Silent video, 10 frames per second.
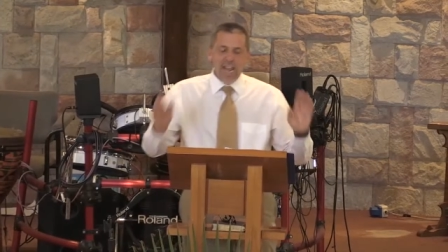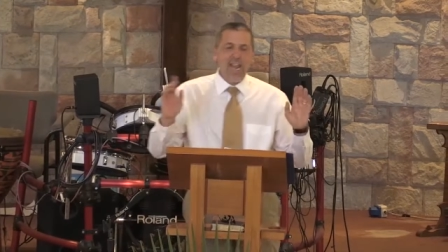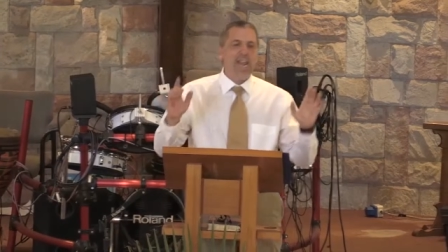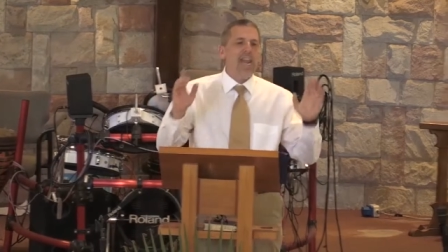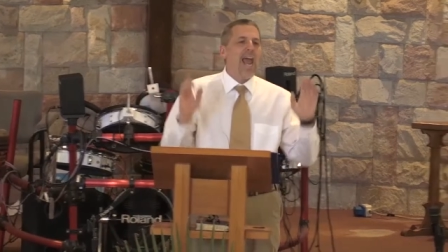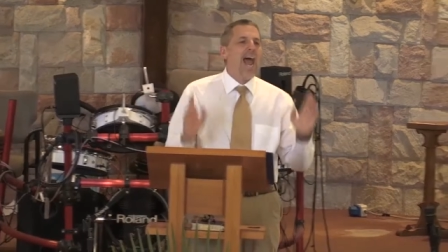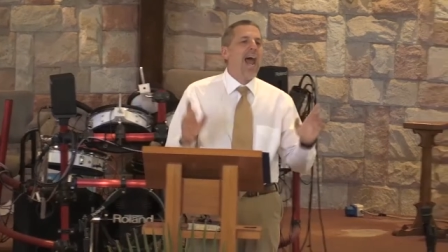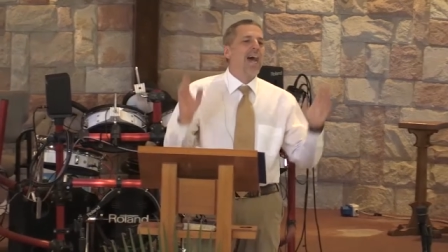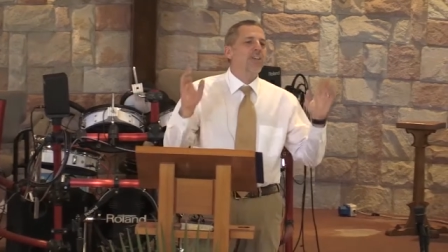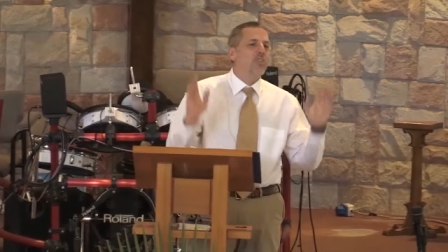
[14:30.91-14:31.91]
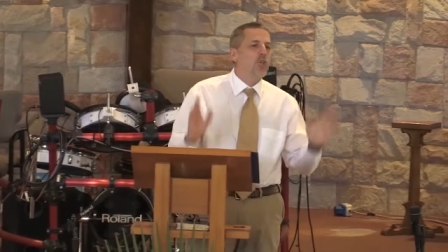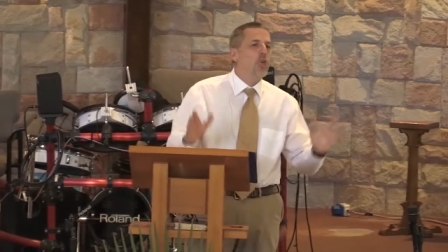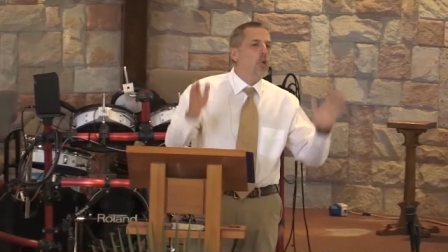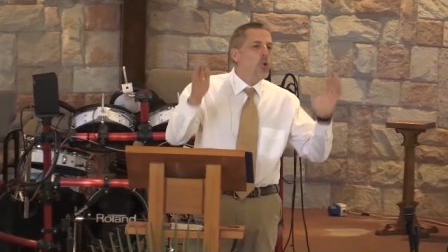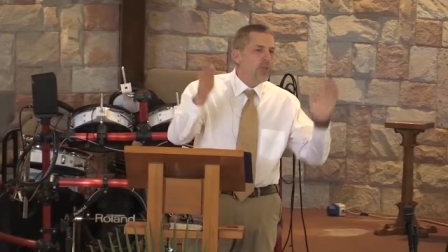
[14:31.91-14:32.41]
He has
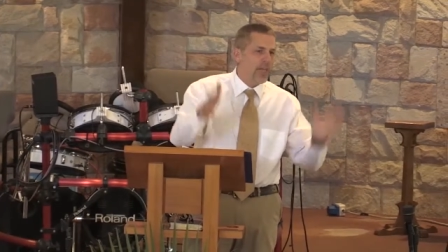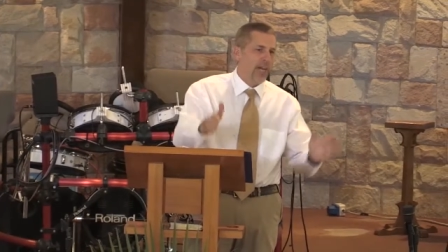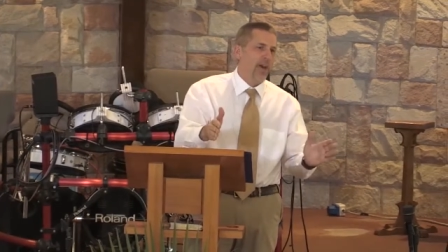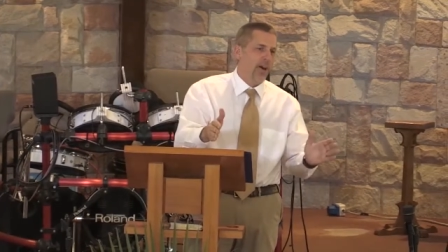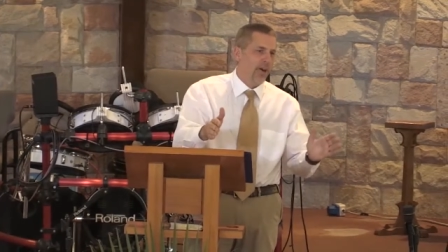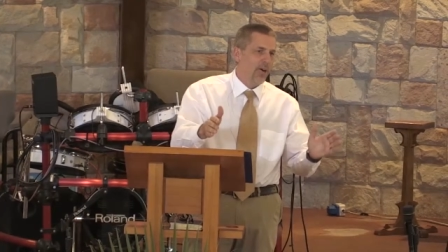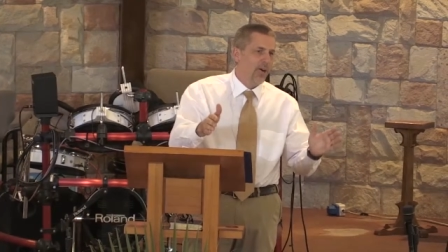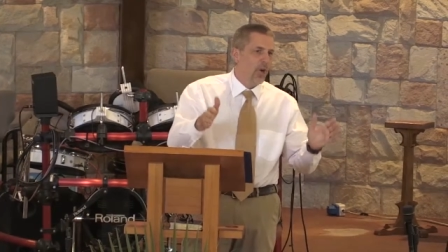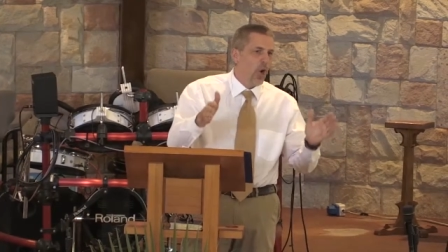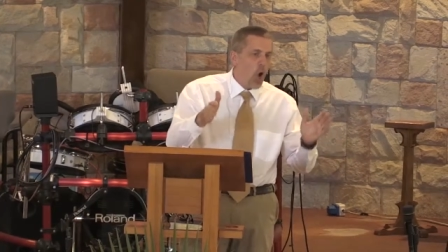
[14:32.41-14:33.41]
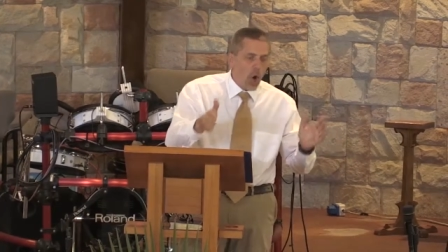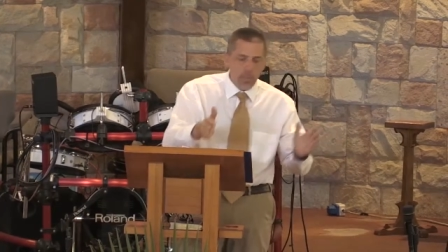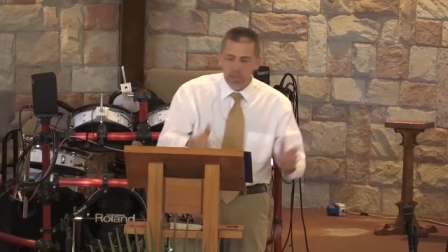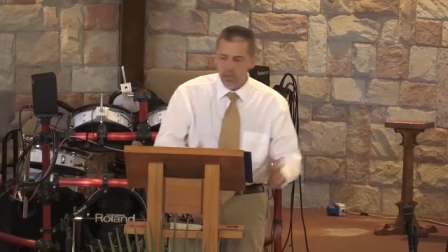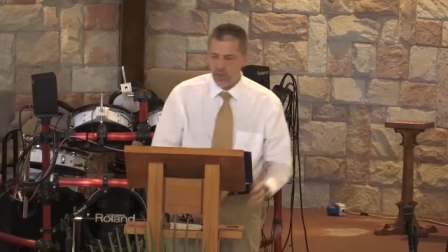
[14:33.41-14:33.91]
you there
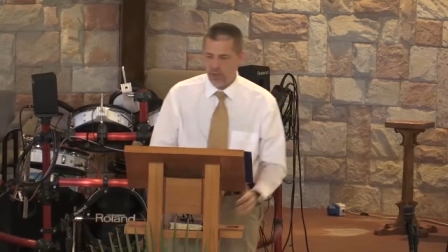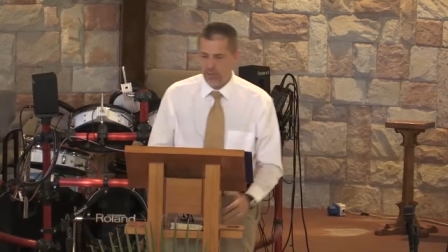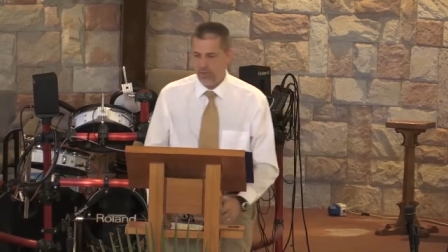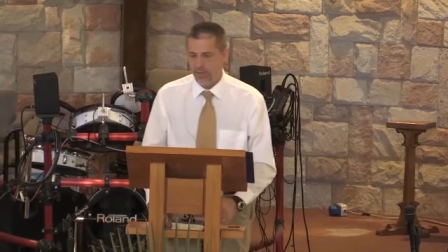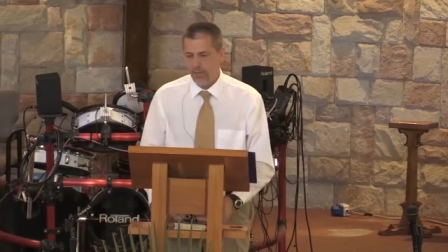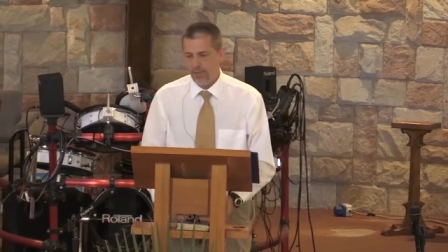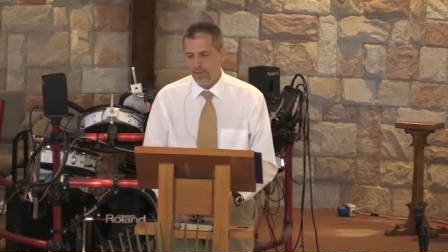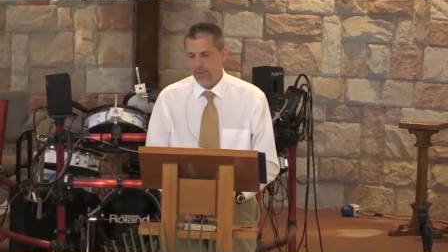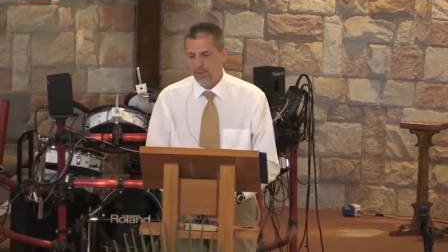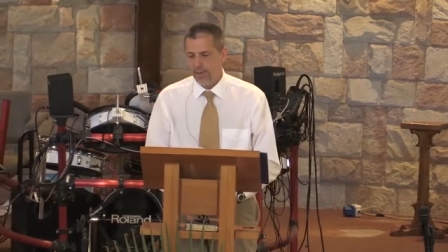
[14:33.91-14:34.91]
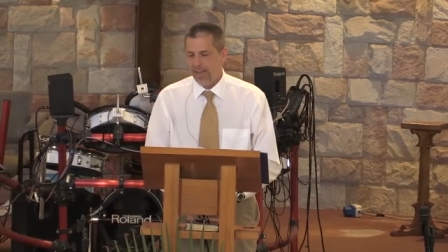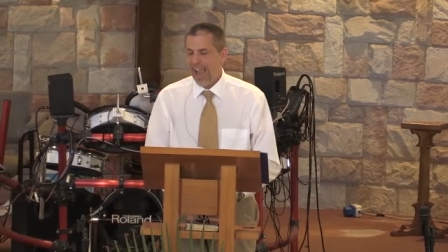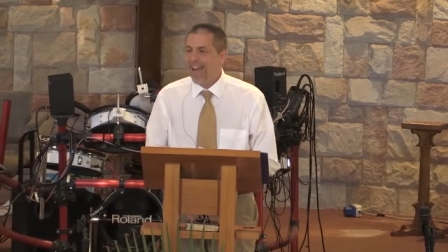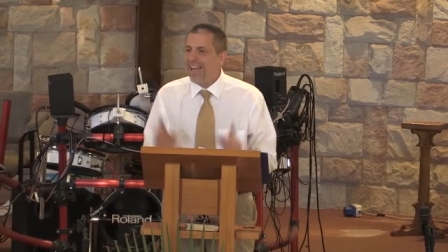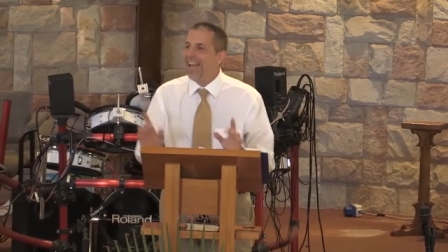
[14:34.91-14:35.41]
on mission.
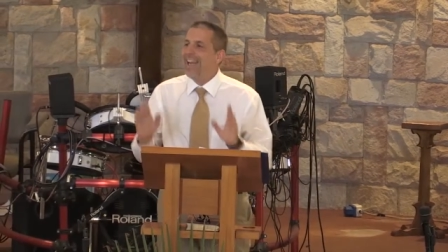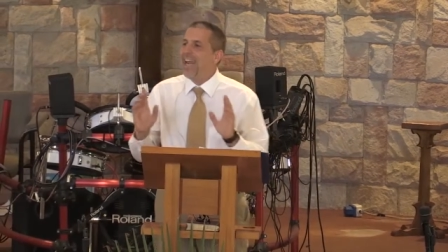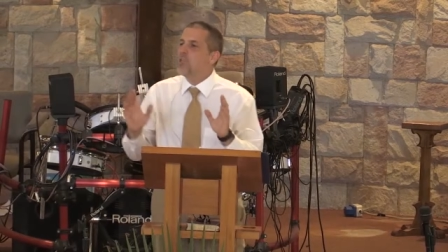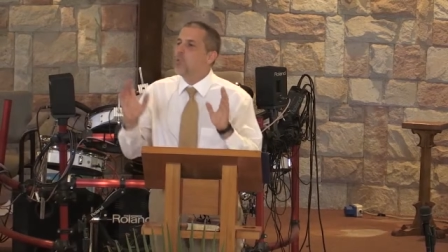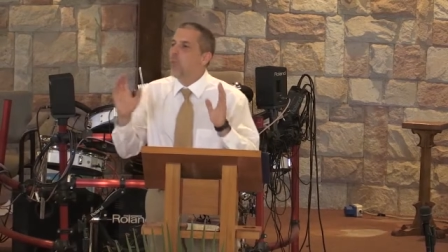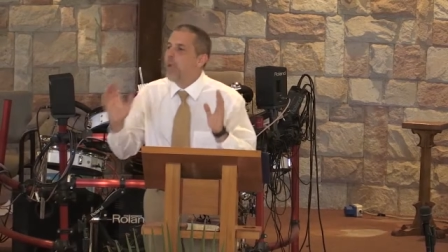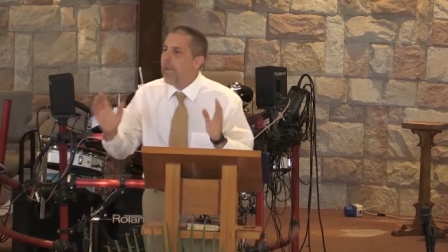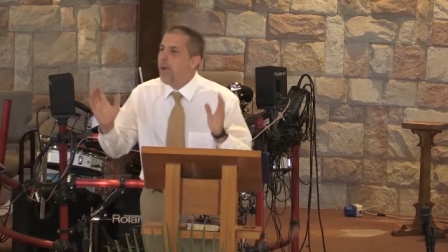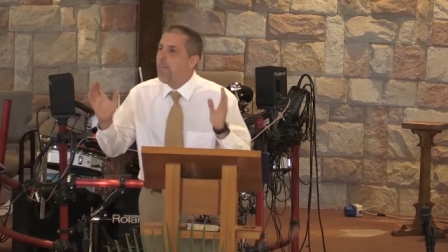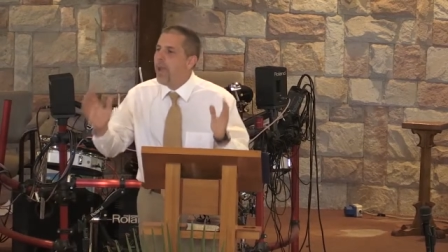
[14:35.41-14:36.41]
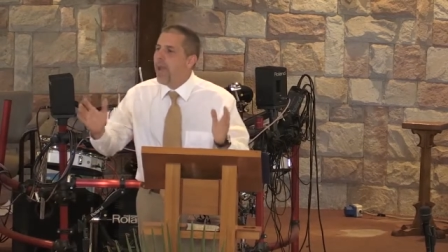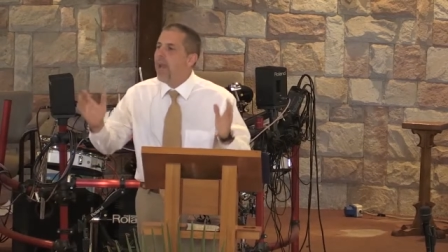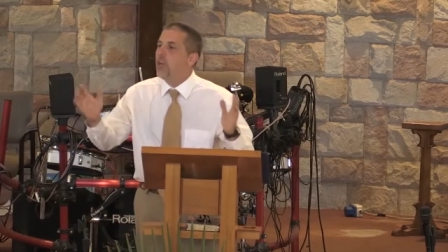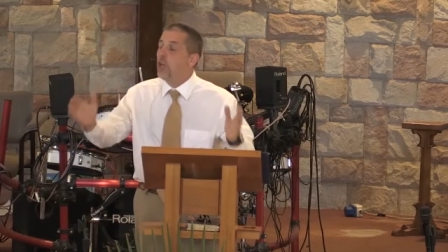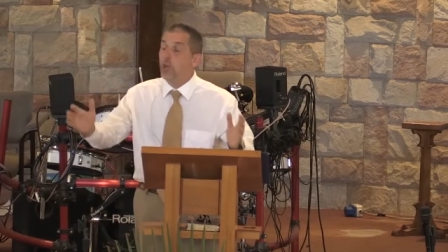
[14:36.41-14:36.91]
And He has
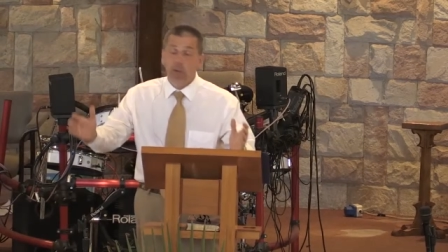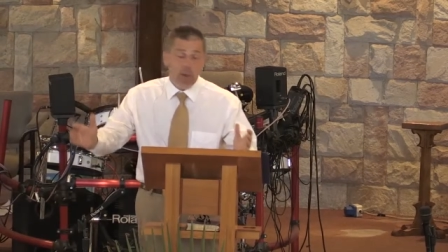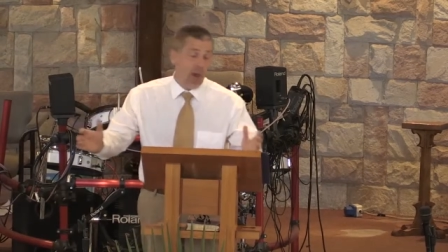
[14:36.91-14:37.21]
remade you and